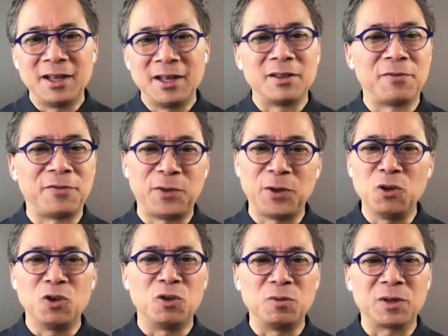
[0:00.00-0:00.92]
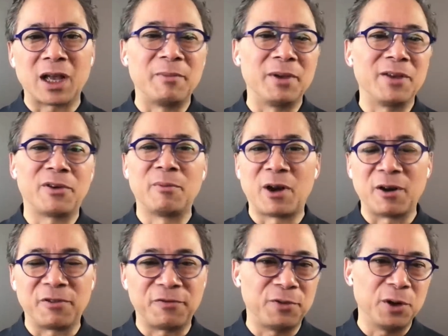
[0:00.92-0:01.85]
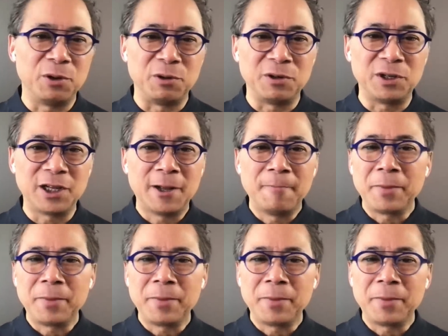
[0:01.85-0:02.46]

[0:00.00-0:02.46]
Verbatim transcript: the fuel coming from our food